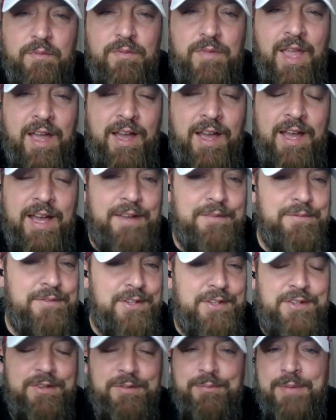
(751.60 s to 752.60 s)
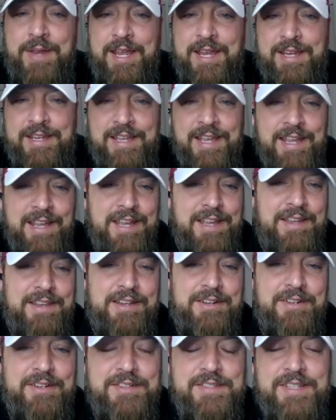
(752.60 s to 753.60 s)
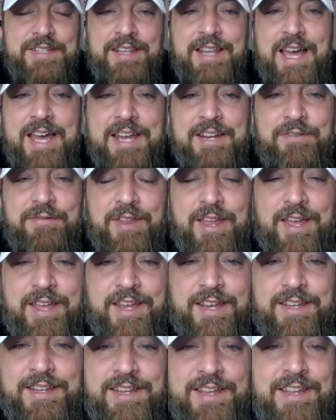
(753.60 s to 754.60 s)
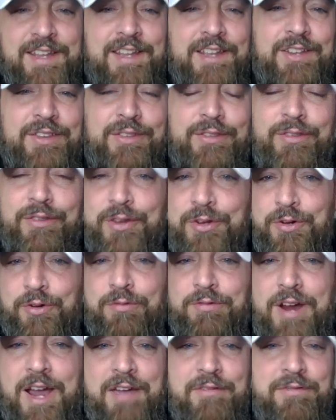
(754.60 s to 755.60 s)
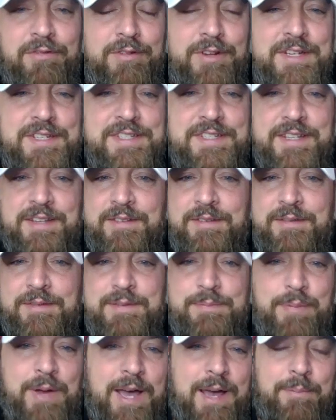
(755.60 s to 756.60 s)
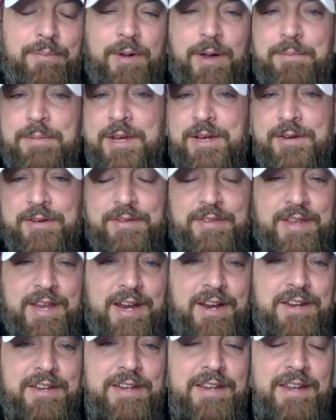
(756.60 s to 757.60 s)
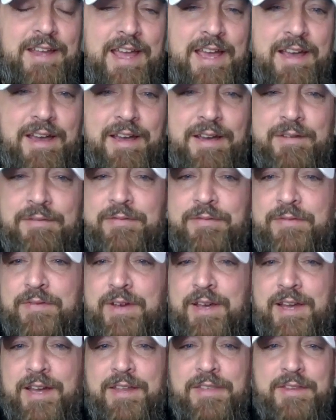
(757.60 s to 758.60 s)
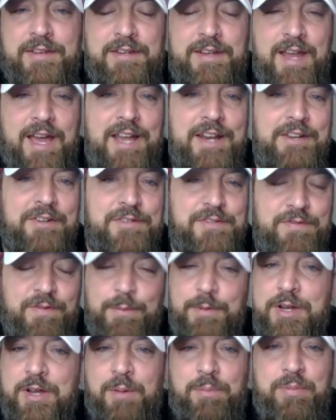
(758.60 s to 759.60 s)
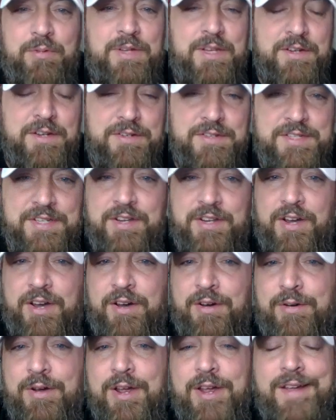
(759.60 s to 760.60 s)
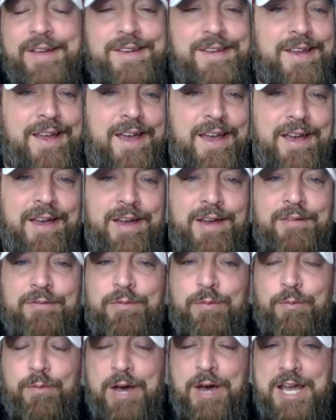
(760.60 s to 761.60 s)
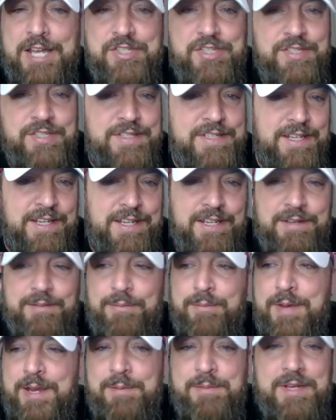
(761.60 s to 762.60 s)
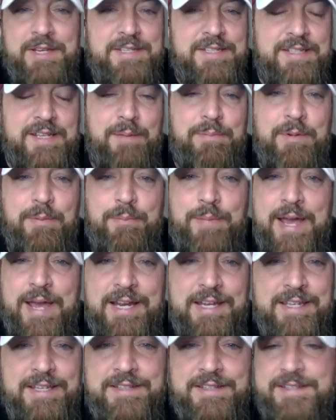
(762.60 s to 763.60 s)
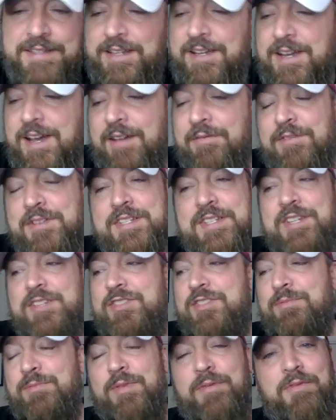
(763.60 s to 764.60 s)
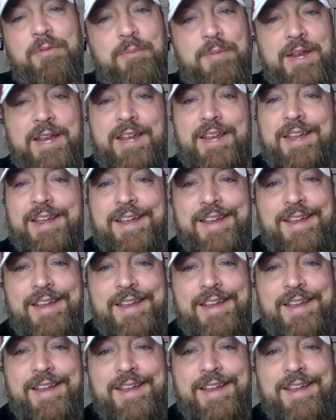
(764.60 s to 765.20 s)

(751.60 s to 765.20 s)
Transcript: There's a lot of like little rivalries that pop up here or there. You have the Niners from a couple years ago. You have Washington maybe stepping back into the conversation. But for me,